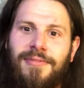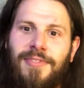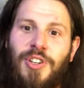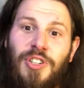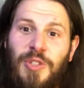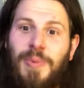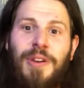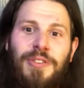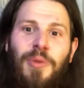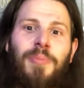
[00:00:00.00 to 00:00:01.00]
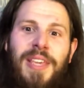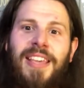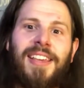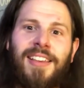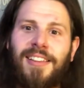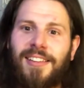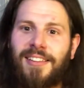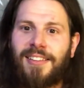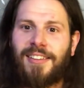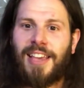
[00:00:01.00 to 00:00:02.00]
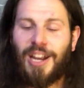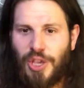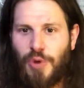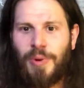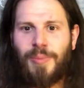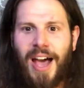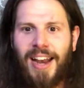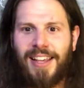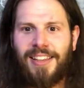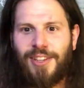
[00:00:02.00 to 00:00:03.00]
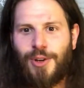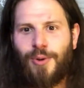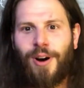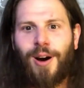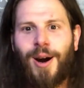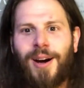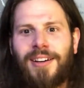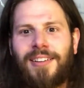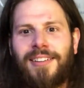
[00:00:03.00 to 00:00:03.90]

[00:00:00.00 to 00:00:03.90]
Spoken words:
Your spiritual being in a human body. You are